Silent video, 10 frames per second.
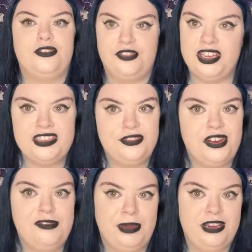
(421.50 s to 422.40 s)

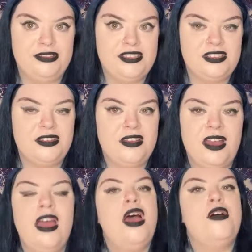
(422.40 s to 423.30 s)
£35.
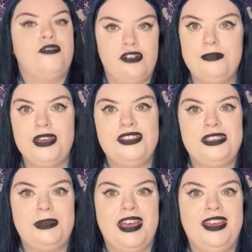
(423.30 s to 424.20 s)
From
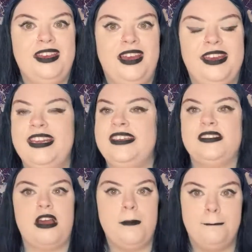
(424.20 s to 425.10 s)
Beauty Bay, and it is
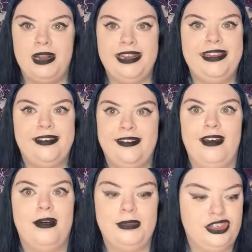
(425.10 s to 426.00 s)
a complete and
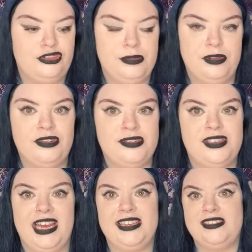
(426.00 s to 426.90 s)
utter mystery box,
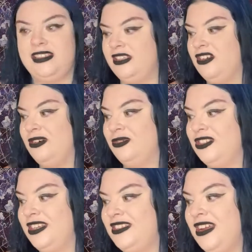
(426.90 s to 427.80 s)
as the title
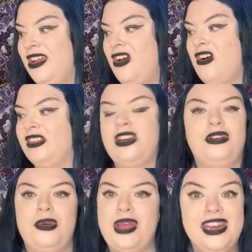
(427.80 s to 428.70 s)
says. I don't
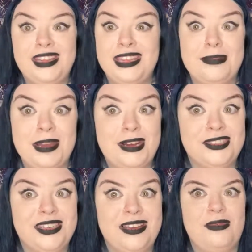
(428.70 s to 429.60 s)
know anything
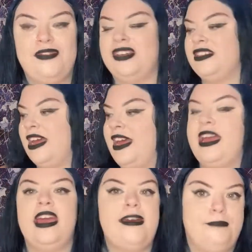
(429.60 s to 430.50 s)
about it, whether it's hair
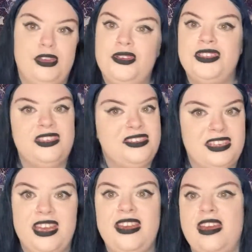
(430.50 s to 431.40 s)
care, beauty,
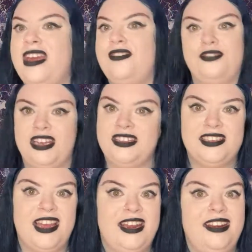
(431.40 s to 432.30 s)
skin care, fake
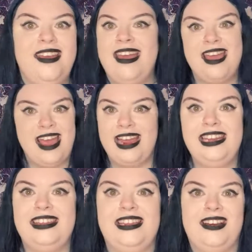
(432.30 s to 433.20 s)
tan,
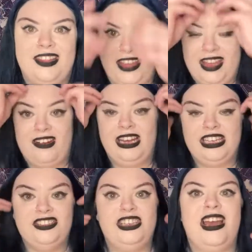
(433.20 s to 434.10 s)
anything like that. I
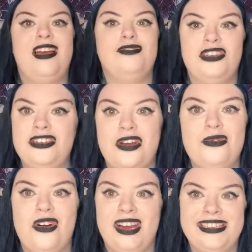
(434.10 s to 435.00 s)
literally have
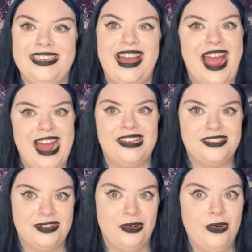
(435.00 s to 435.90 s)
no idea
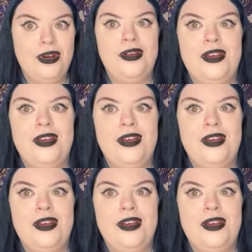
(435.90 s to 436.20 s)
at all.